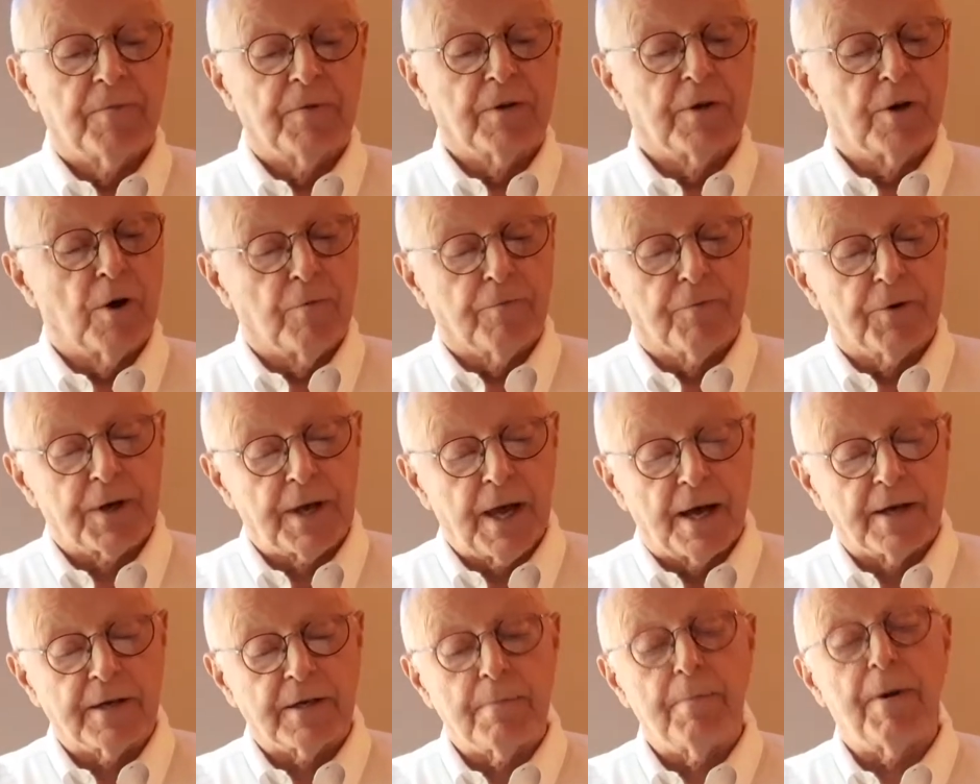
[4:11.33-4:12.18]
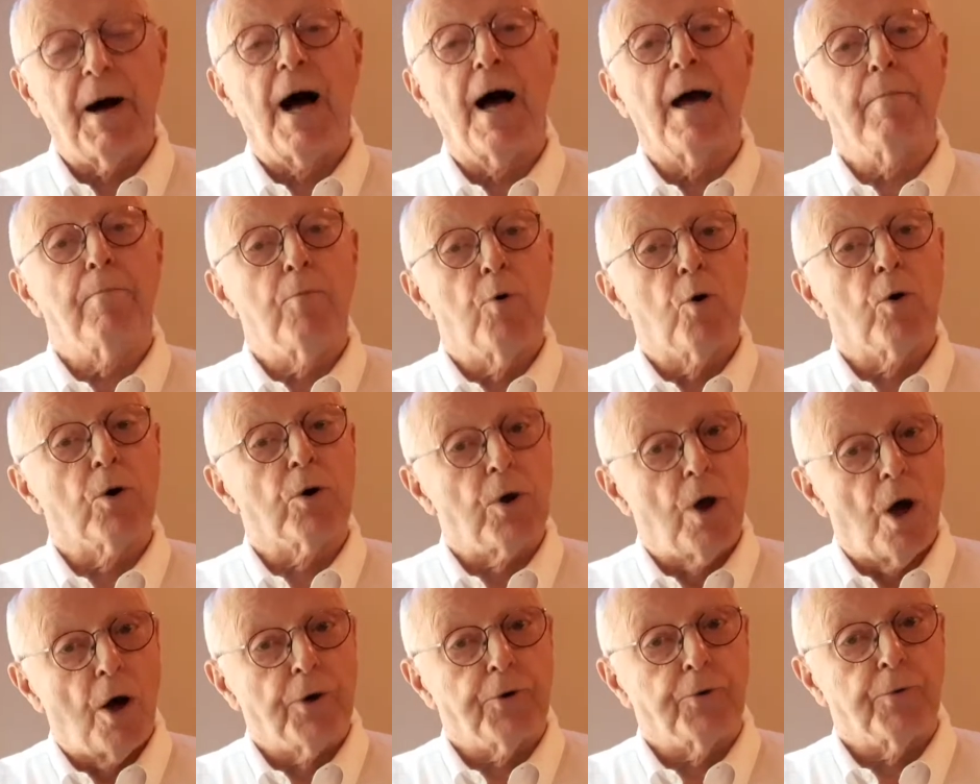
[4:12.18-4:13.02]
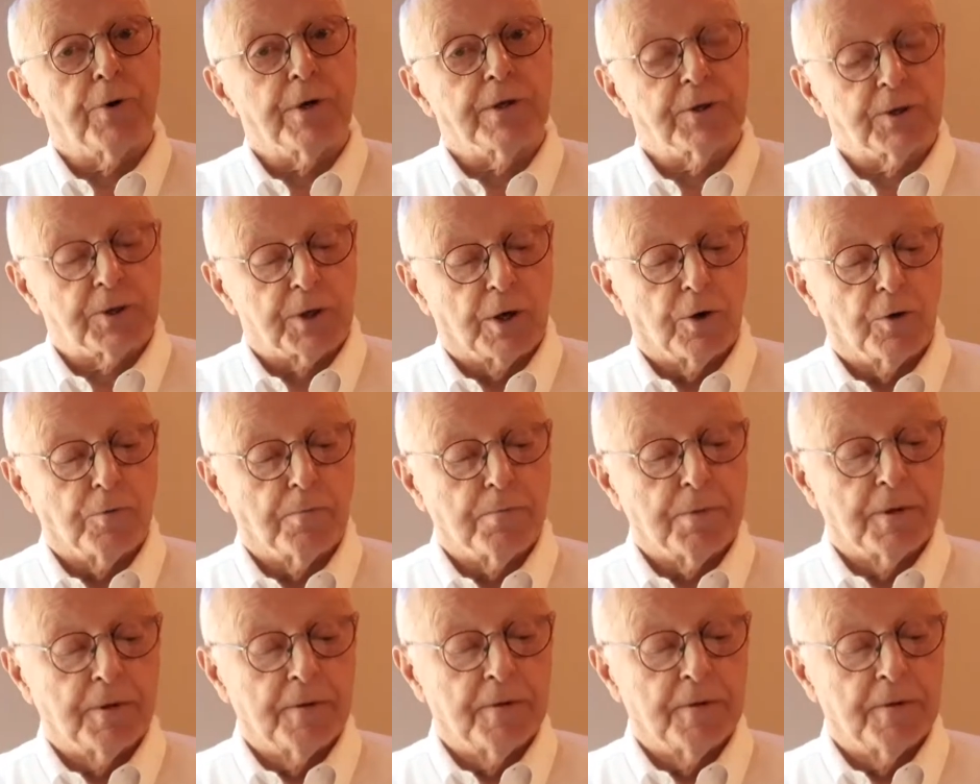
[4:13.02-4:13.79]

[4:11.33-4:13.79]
Don't forget to buy more laundry soap.